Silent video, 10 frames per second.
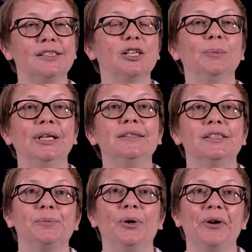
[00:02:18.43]
to complete
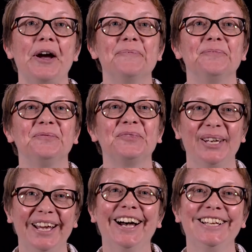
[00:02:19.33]
this program.
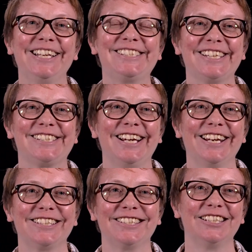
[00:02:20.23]
Let's get
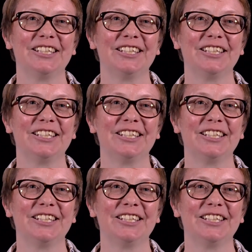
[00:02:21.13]
started.